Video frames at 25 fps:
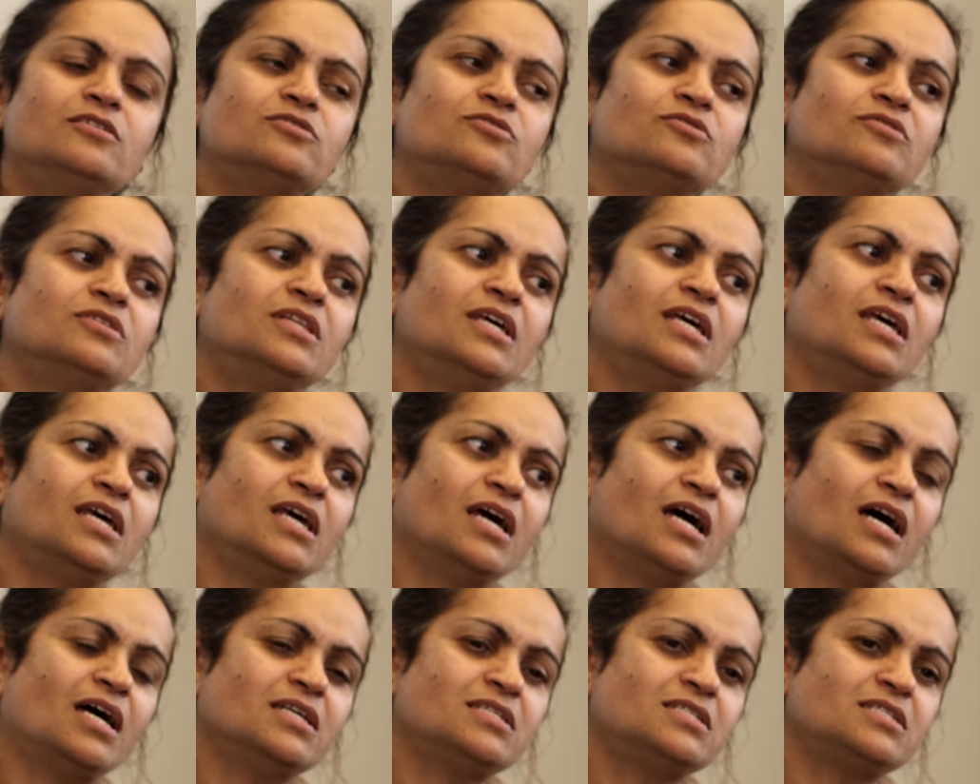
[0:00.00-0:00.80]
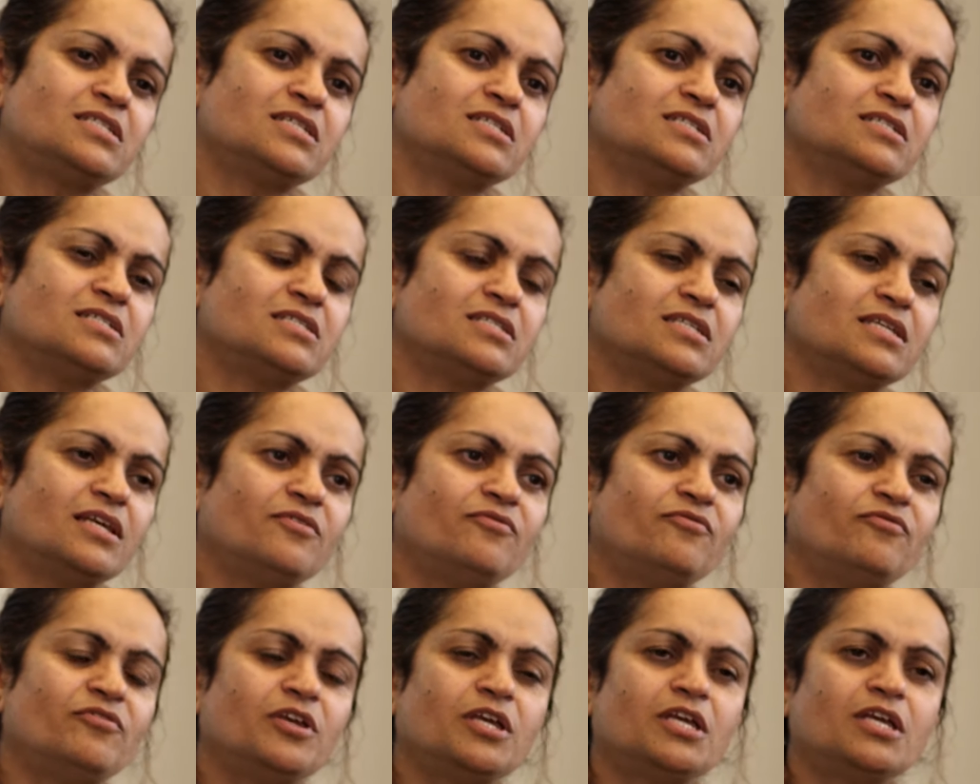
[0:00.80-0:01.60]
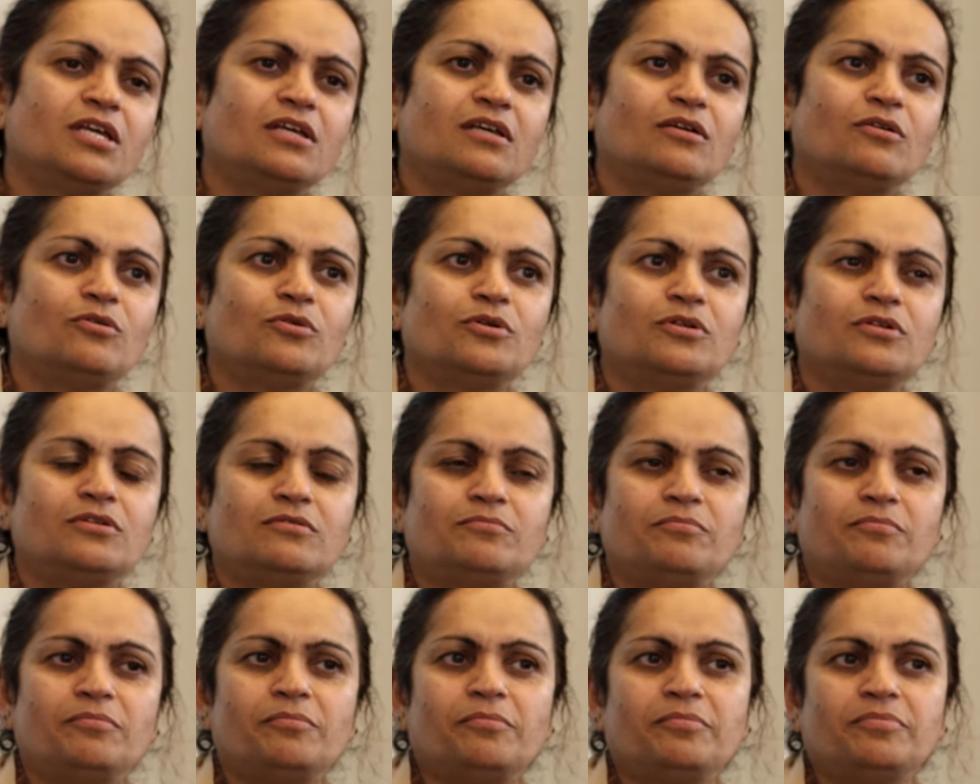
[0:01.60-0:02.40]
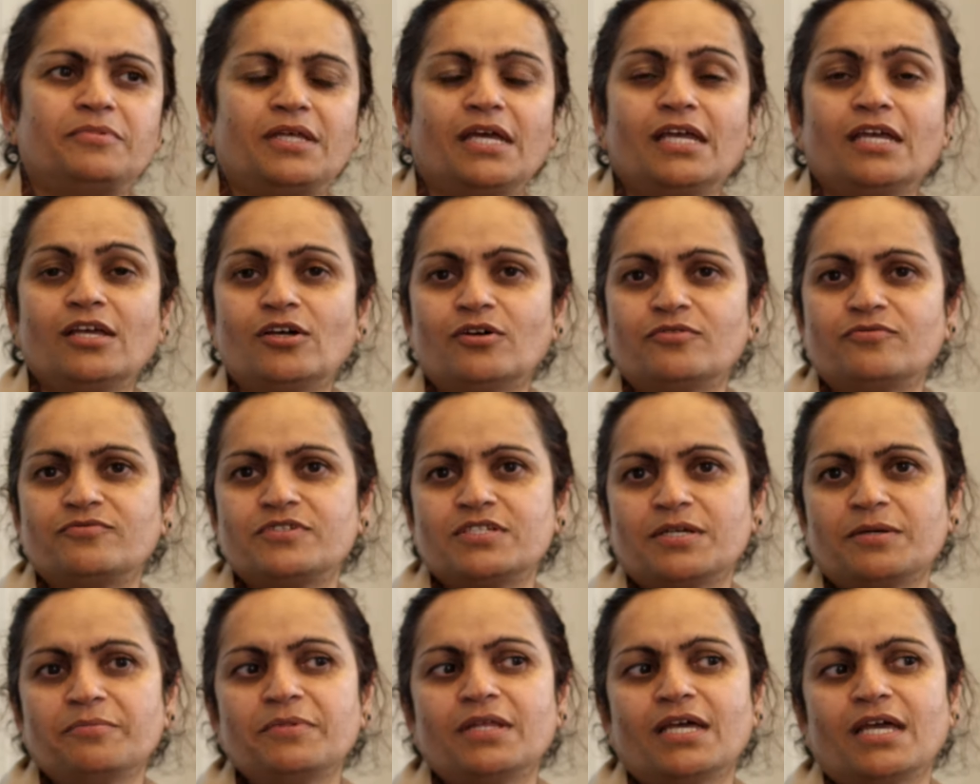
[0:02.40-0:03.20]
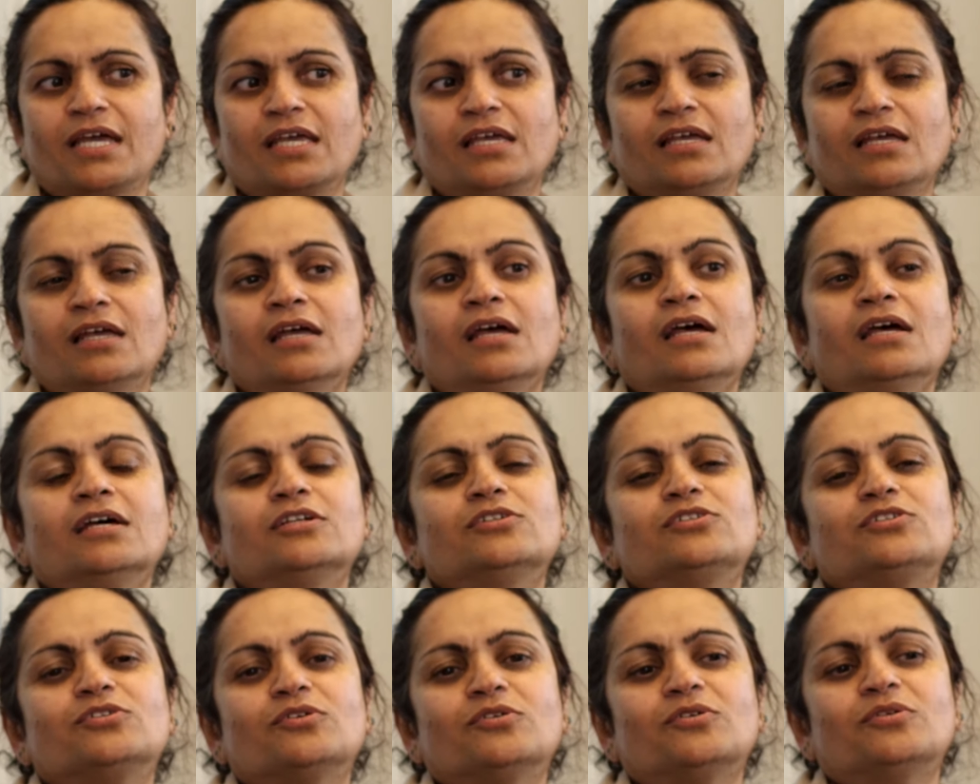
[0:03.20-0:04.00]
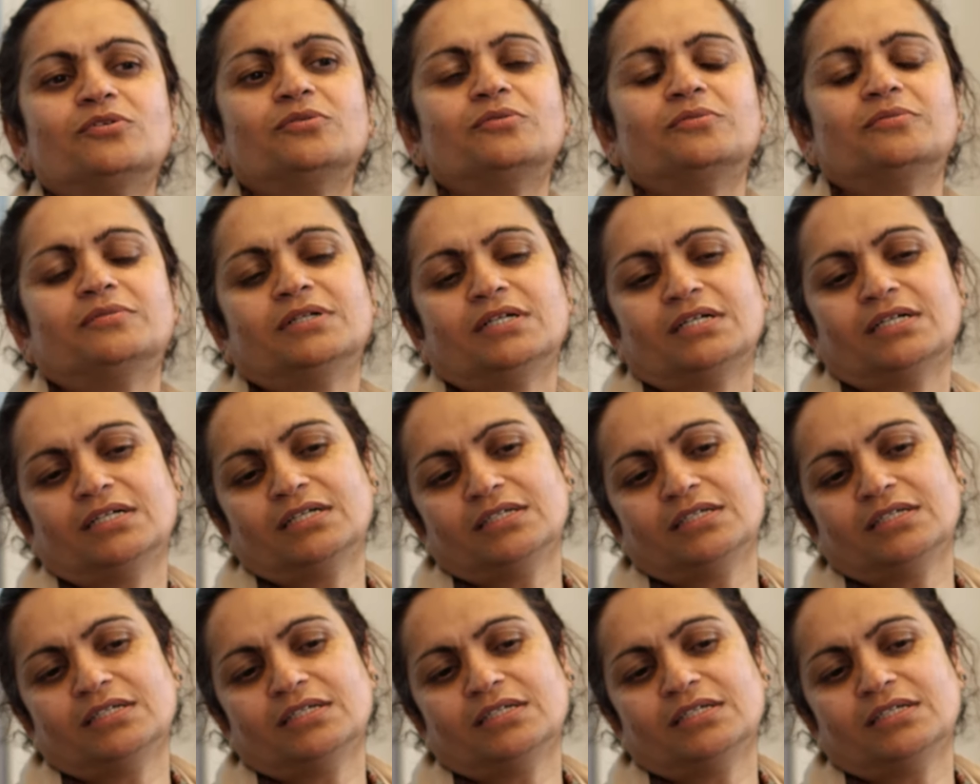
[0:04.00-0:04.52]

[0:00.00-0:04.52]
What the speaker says: So they asked us if we could think of something. So